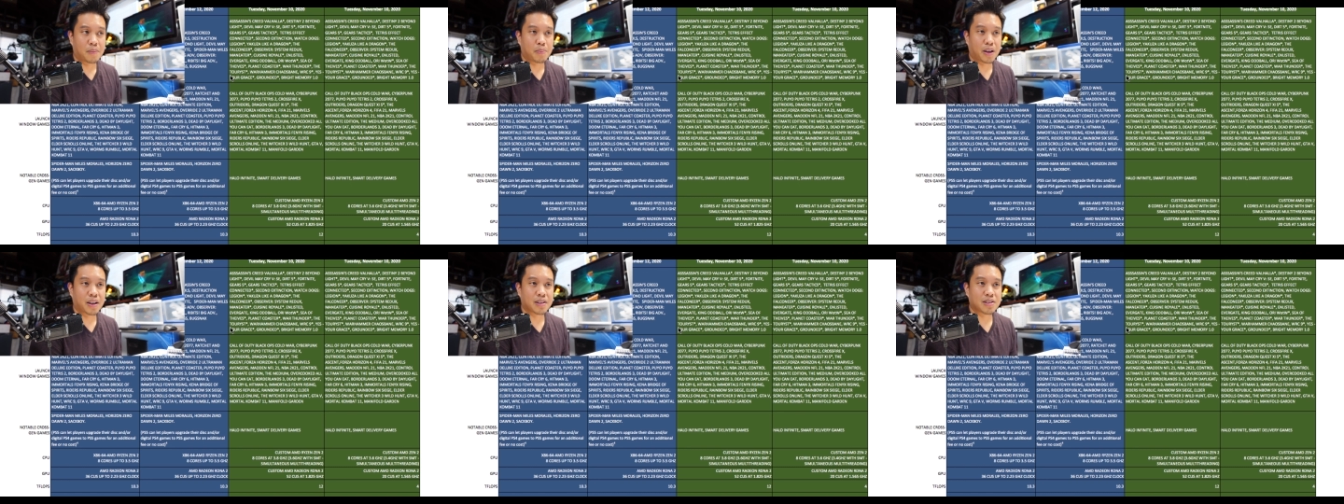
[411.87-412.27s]

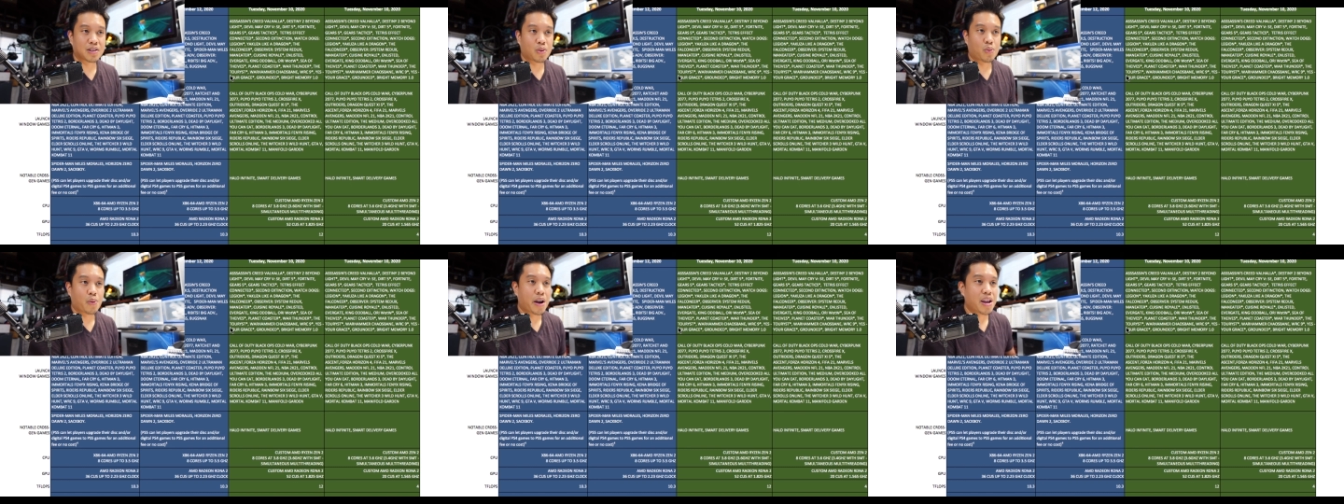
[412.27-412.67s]
Because
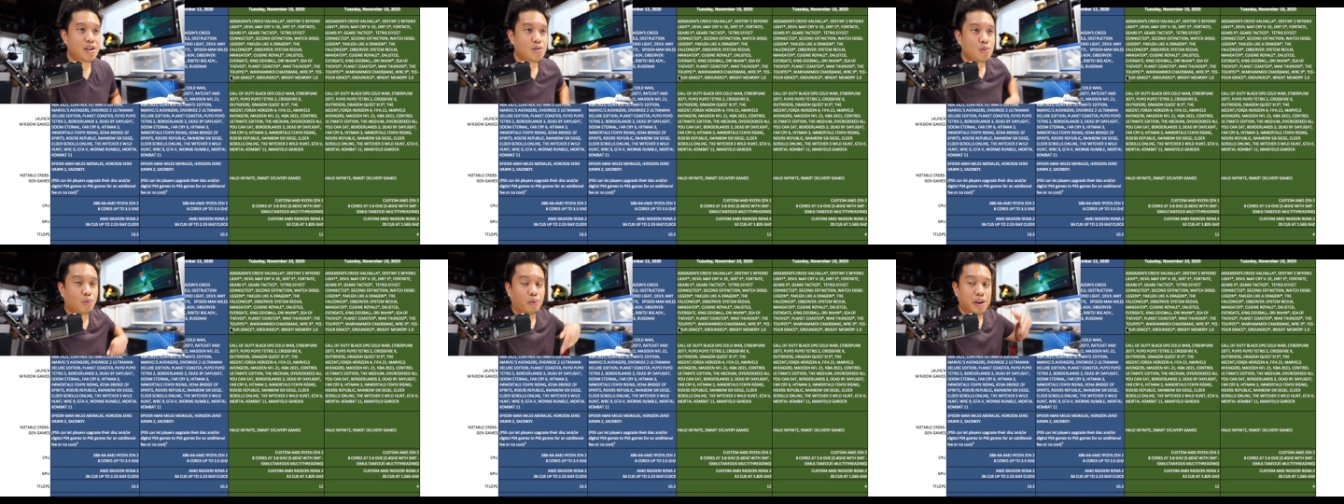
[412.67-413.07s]
the way
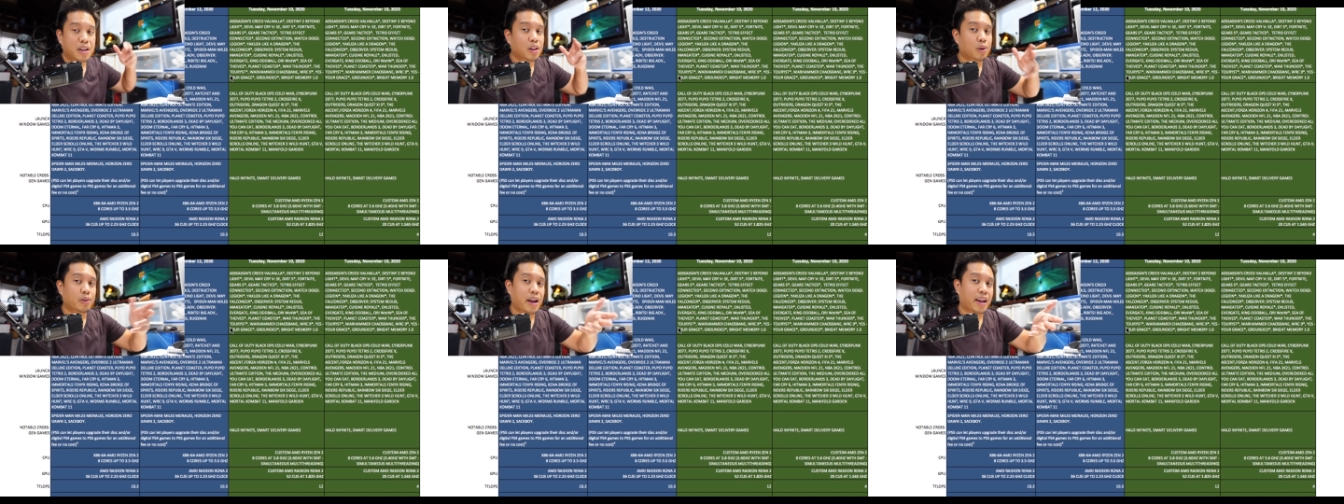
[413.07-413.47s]
you
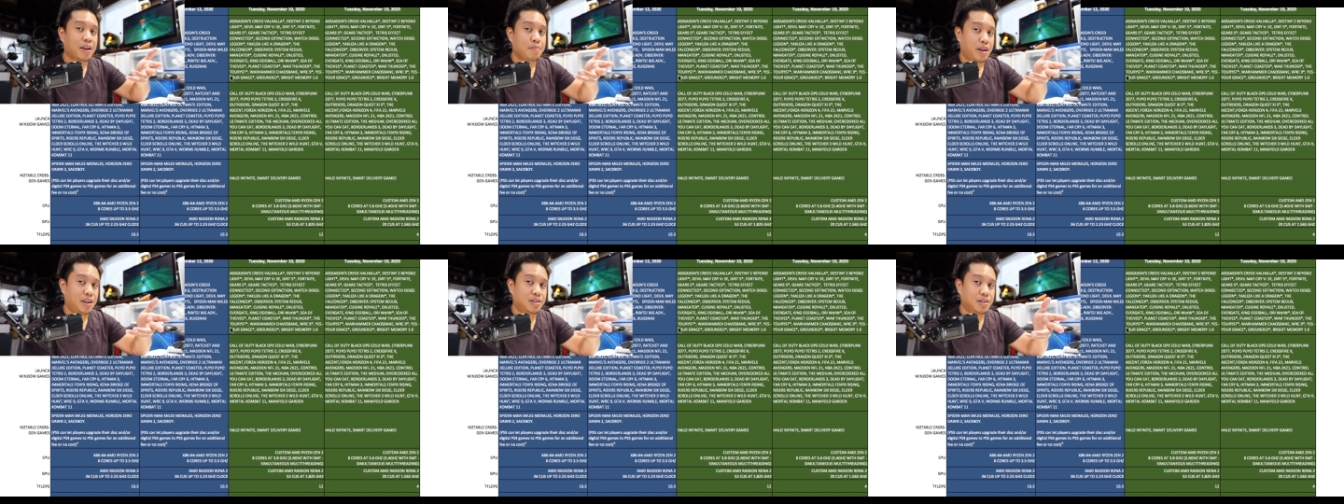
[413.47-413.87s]
reload
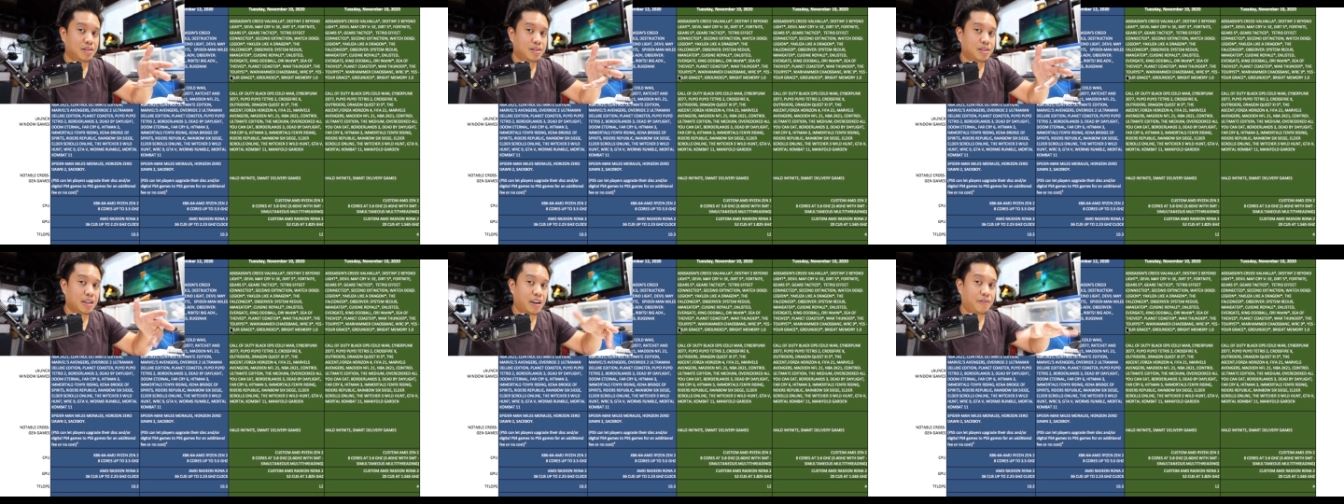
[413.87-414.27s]
animations